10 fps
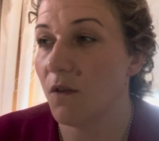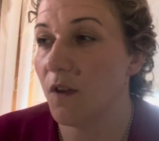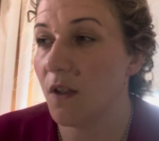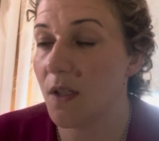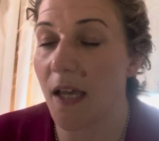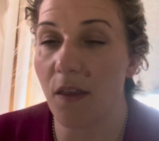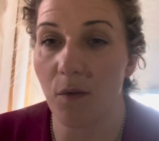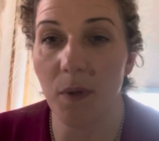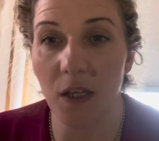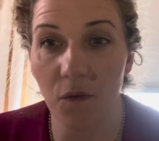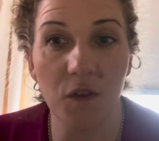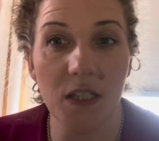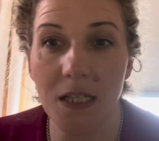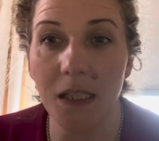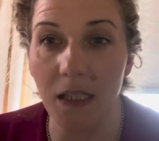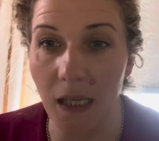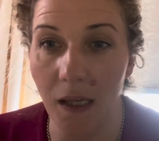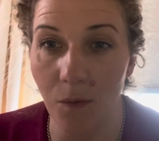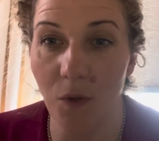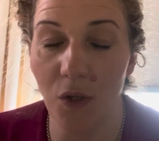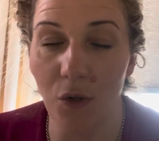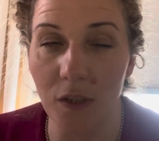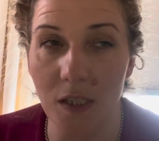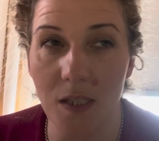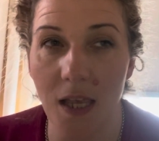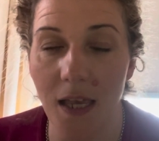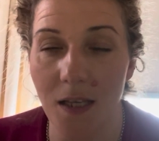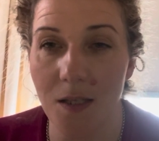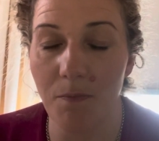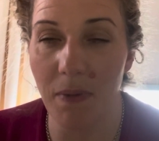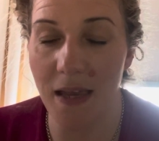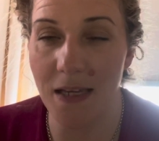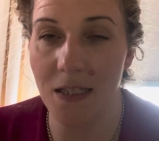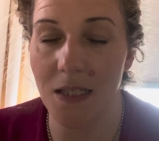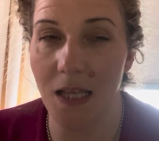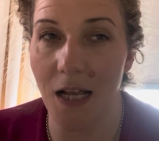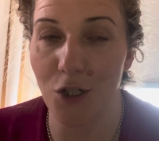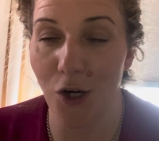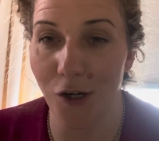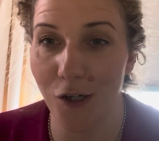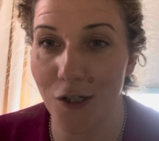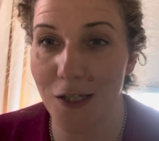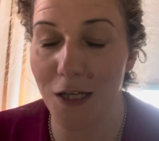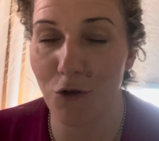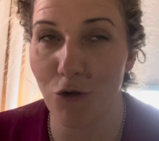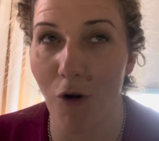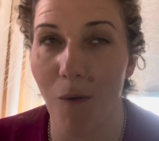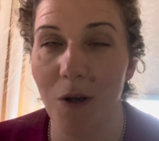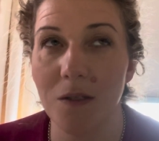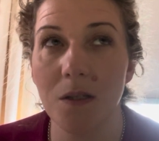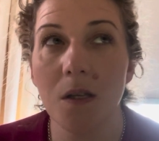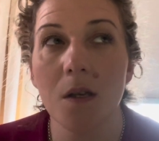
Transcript: feels like they're being physically hit with all these aches and pains and hurts and traumas,